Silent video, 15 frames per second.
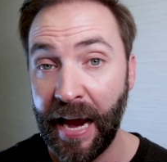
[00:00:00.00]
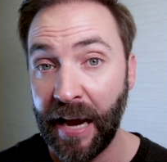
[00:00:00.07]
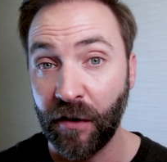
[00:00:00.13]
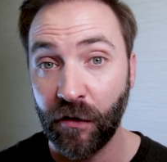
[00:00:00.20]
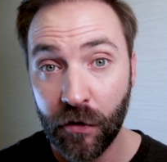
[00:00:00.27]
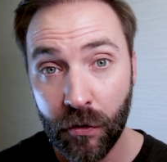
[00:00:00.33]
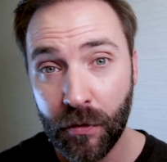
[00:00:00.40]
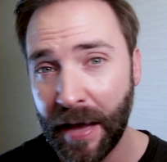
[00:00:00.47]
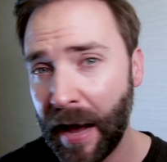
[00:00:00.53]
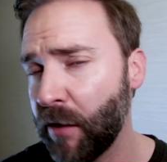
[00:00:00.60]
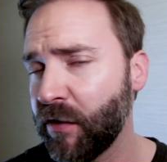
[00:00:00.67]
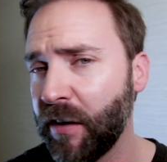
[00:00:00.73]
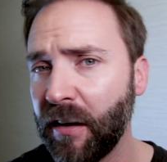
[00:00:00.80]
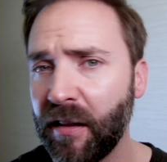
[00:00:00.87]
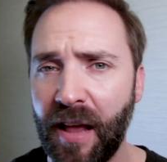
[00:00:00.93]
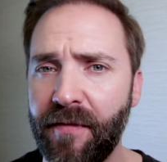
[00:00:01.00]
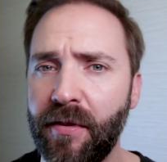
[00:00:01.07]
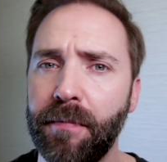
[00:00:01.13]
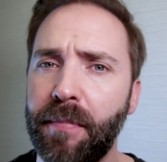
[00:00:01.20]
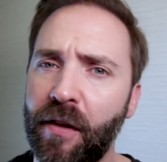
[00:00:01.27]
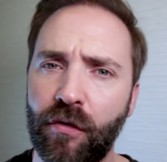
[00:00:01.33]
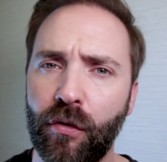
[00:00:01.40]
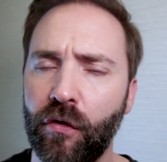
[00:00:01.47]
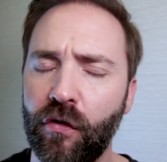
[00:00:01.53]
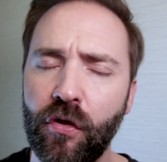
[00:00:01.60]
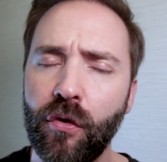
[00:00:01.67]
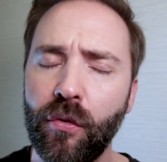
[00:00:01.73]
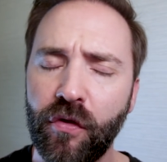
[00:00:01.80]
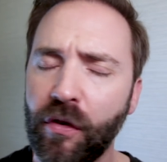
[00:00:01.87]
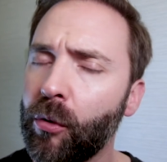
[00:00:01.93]
a 2011 pistol,
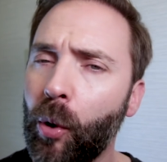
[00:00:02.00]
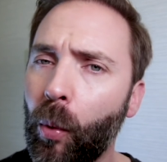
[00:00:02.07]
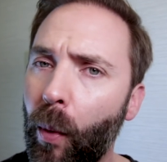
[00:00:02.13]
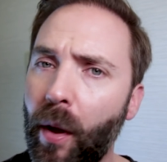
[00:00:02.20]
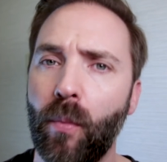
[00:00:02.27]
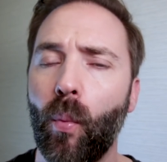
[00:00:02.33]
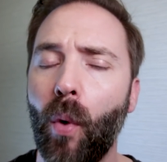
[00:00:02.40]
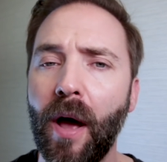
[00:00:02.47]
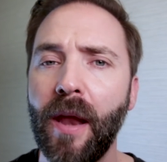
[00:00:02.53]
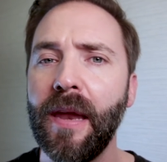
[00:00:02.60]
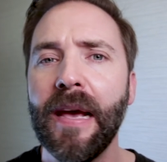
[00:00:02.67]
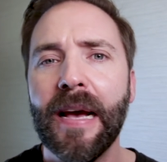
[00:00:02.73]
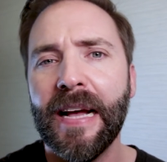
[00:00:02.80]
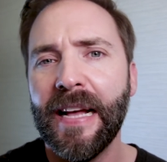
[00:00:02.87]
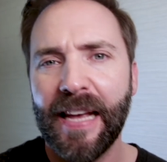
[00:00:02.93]
2011.